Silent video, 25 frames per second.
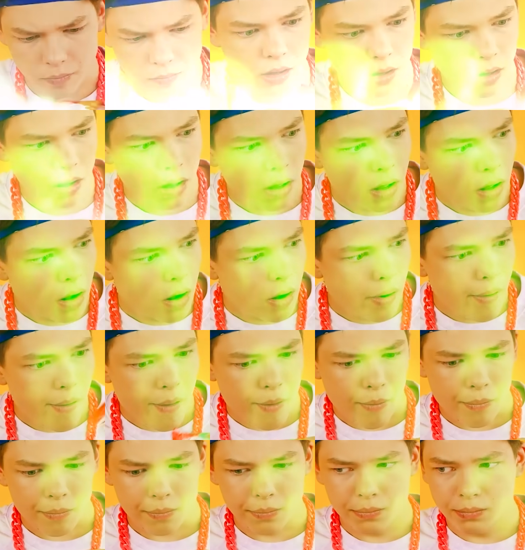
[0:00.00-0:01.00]
think this is
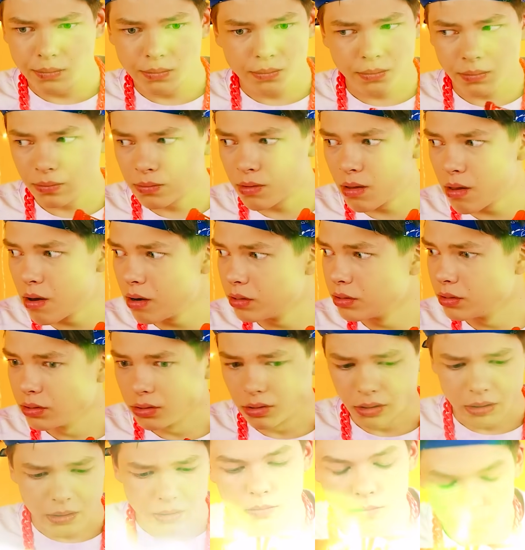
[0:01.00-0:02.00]
confusing for the both of
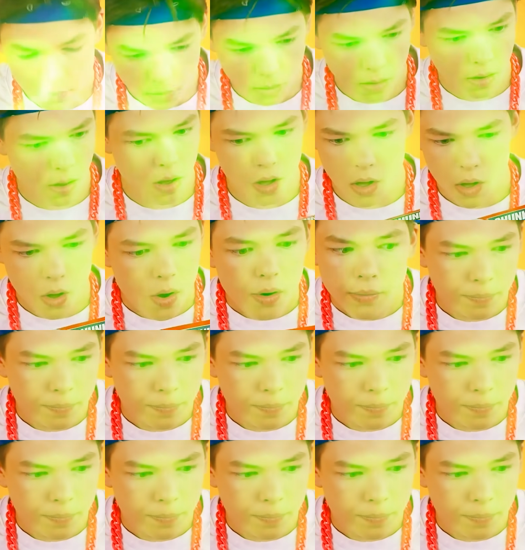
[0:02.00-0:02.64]
them. Ha!